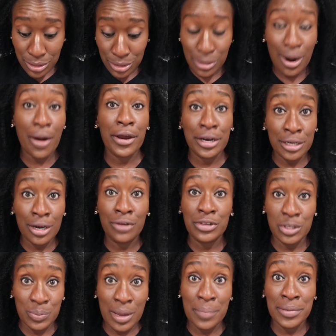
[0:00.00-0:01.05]
you already know
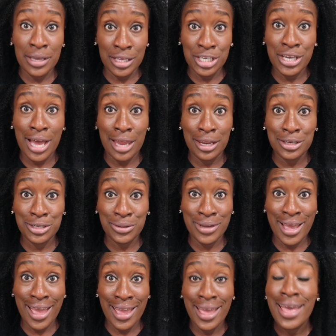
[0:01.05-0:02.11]
this might be a challenge,
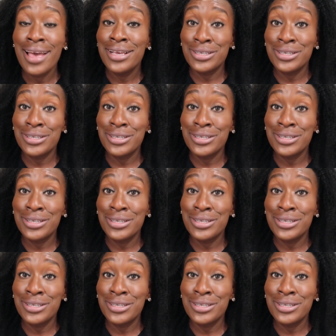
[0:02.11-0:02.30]
okay?